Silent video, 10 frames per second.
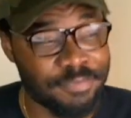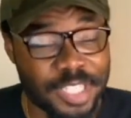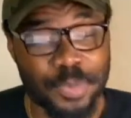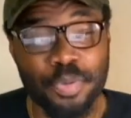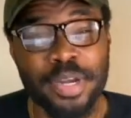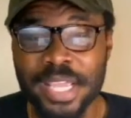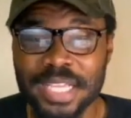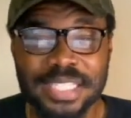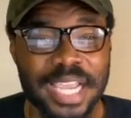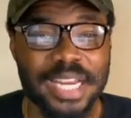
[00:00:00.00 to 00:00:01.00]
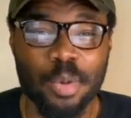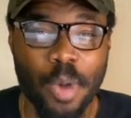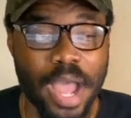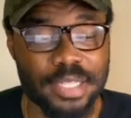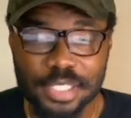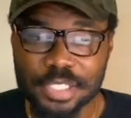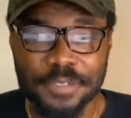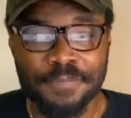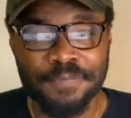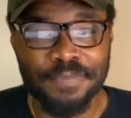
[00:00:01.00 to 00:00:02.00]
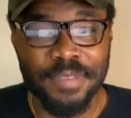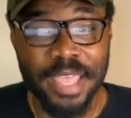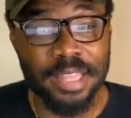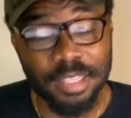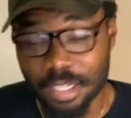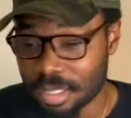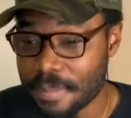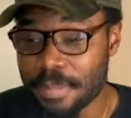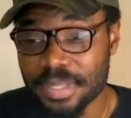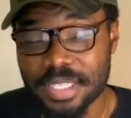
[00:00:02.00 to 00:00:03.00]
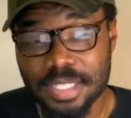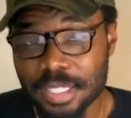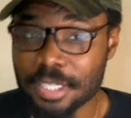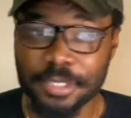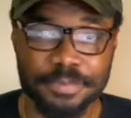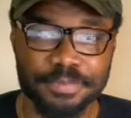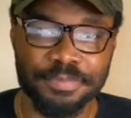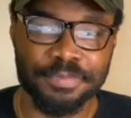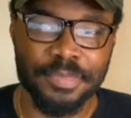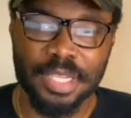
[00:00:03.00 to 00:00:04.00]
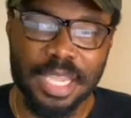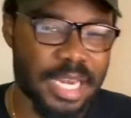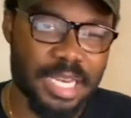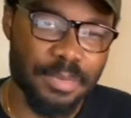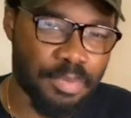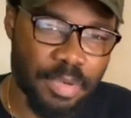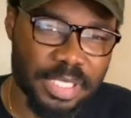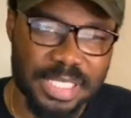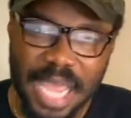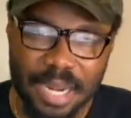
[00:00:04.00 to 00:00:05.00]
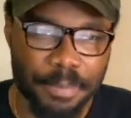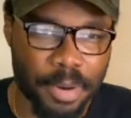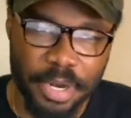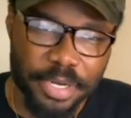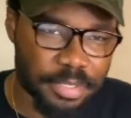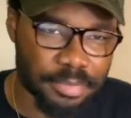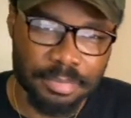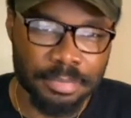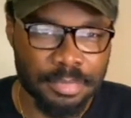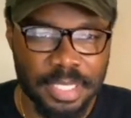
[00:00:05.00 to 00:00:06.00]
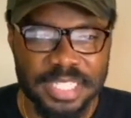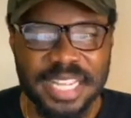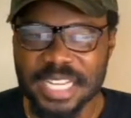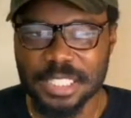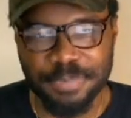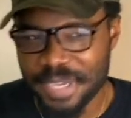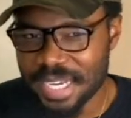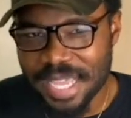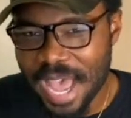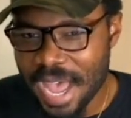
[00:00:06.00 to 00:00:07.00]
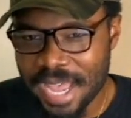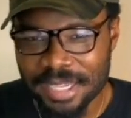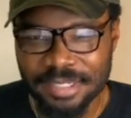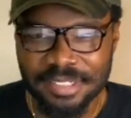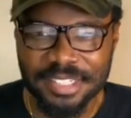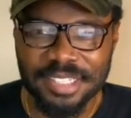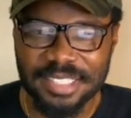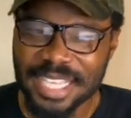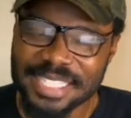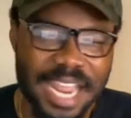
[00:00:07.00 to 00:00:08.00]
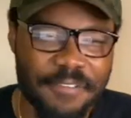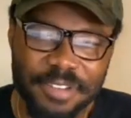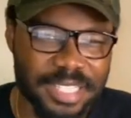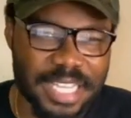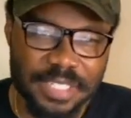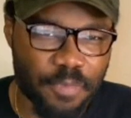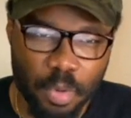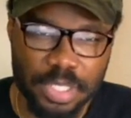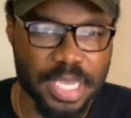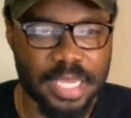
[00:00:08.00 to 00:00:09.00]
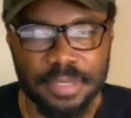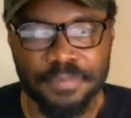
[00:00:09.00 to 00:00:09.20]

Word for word: is pretty exciting to watch. And look, let me make this clear. Kennedy Brooks is not a burner. He's not a speed guy. That's not really his forte.